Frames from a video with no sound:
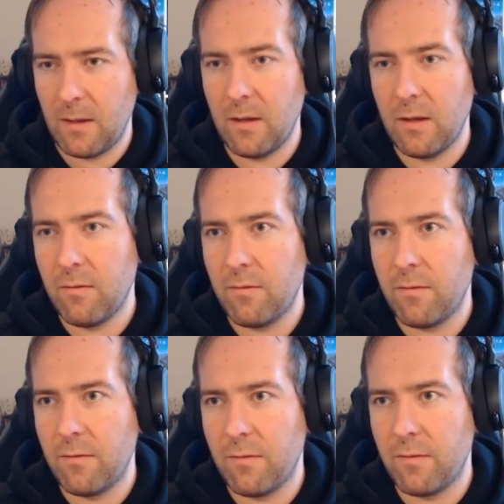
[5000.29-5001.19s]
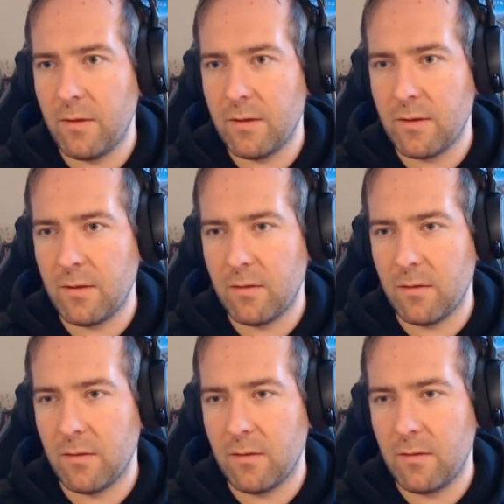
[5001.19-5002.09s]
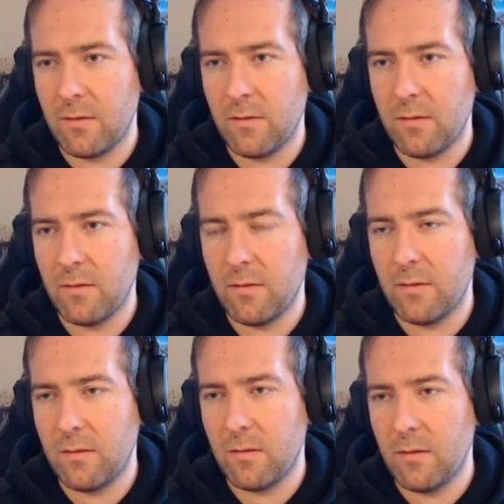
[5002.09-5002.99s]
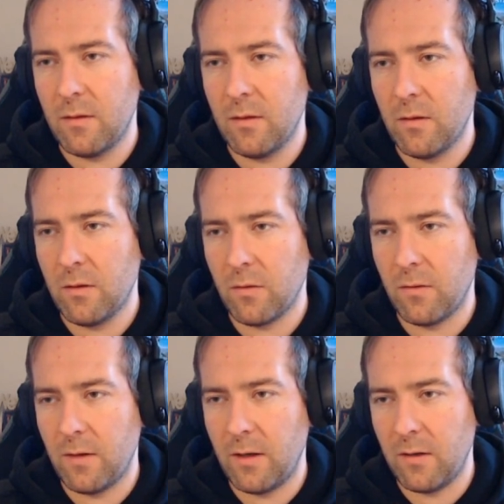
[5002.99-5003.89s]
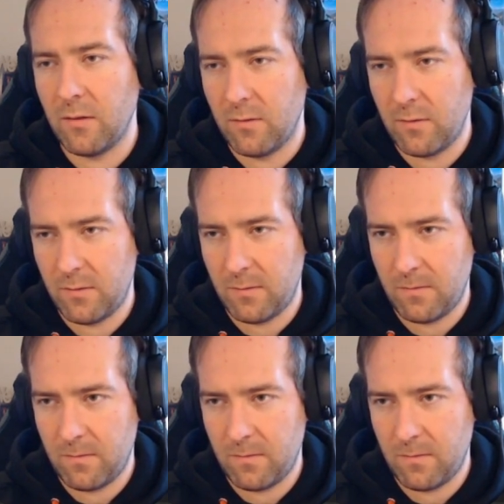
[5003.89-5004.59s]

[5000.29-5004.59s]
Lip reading: If visited contains